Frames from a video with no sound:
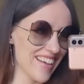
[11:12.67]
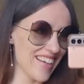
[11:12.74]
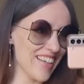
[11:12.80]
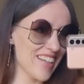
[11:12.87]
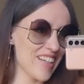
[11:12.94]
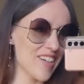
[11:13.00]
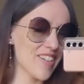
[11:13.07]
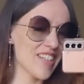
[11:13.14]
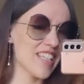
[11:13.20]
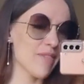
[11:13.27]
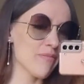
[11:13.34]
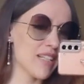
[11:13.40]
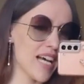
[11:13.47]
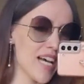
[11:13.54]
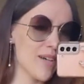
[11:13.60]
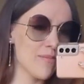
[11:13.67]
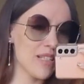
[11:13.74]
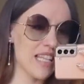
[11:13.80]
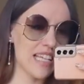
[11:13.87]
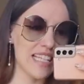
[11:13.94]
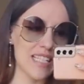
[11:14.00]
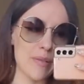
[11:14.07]
You know, sometimes
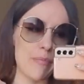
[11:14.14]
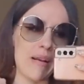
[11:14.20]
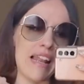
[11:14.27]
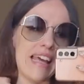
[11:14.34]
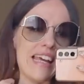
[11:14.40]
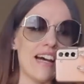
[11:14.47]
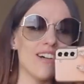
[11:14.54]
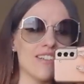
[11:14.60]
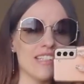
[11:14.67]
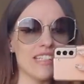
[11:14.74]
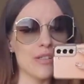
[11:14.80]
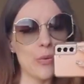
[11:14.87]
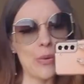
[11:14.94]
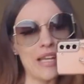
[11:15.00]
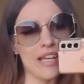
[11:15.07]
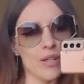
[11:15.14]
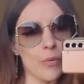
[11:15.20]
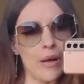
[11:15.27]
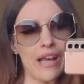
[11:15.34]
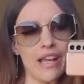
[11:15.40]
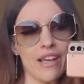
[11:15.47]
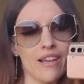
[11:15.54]
things play out in a weird
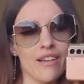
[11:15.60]
way.